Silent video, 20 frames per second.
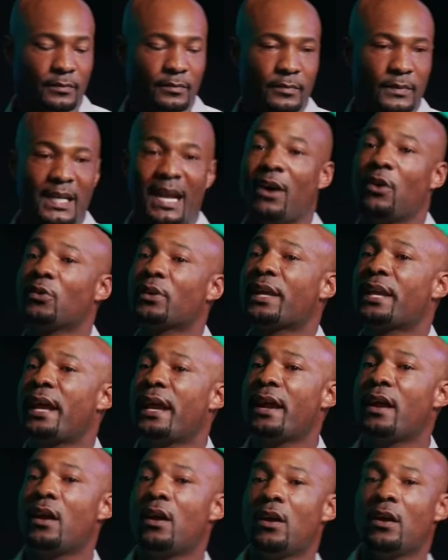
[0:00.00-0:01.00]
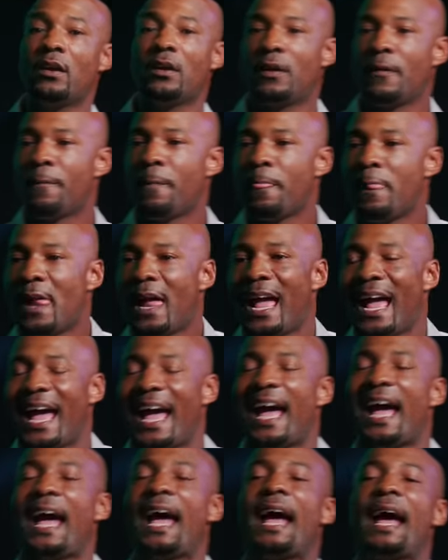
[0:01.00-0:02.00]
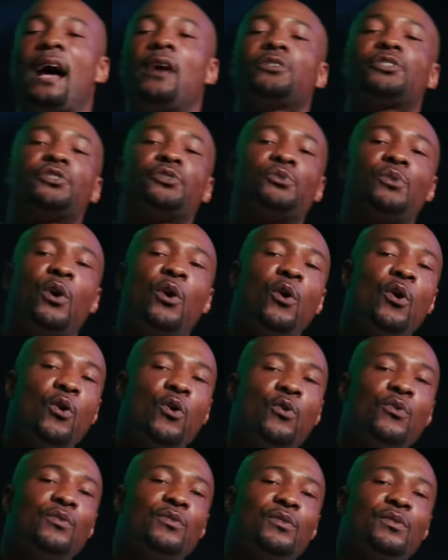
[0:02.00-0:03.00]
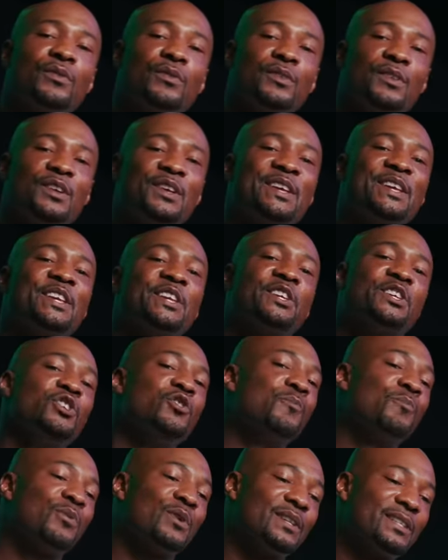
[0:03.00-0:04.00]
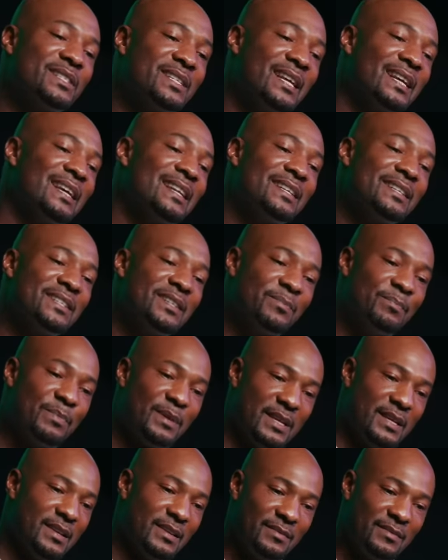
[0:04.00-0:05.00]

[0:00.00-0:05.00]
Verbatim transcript: I don't care how strong you pretend to be.